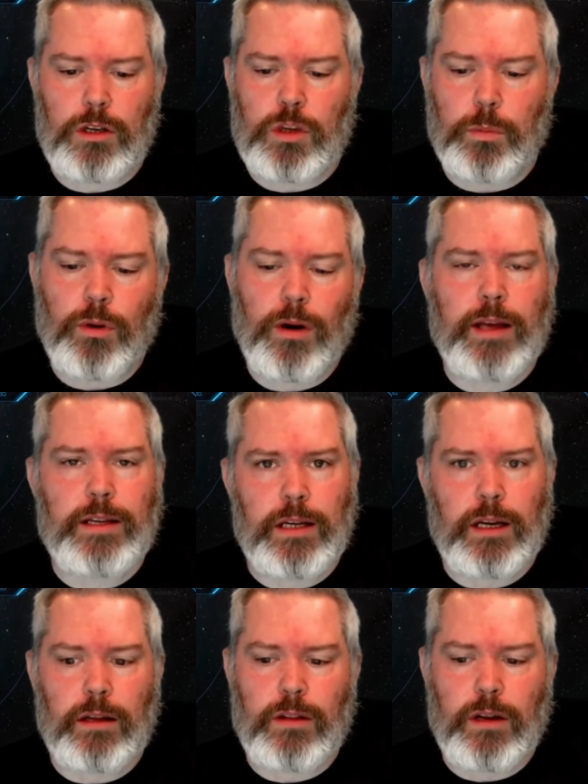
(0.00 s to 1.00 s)

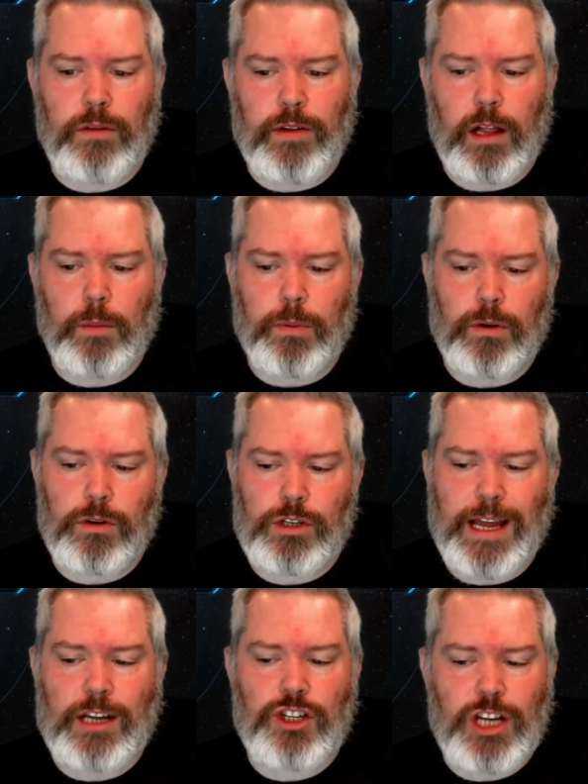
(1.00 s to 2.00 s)
surprising the developers
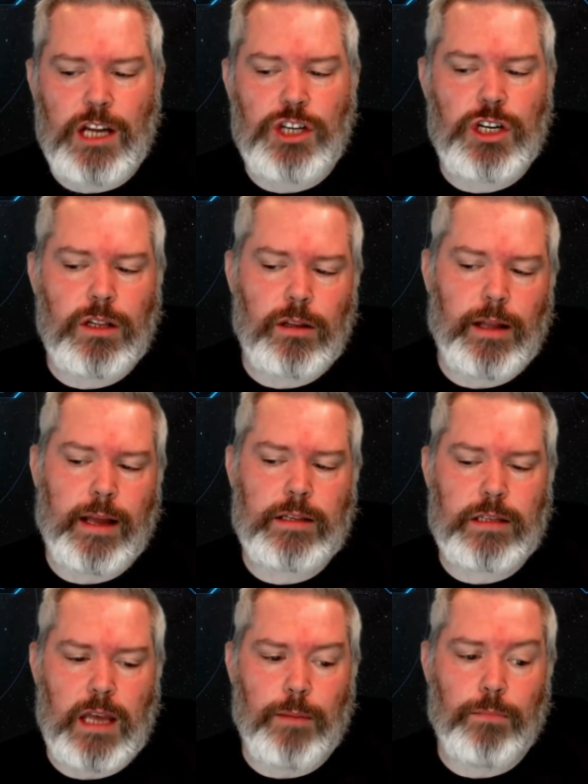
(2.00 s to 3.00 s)
and changing the
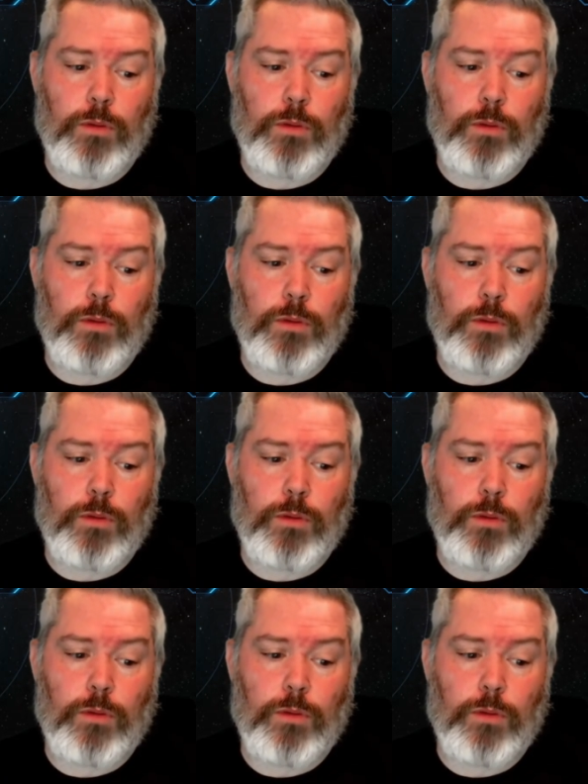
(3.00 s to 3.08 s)
landscape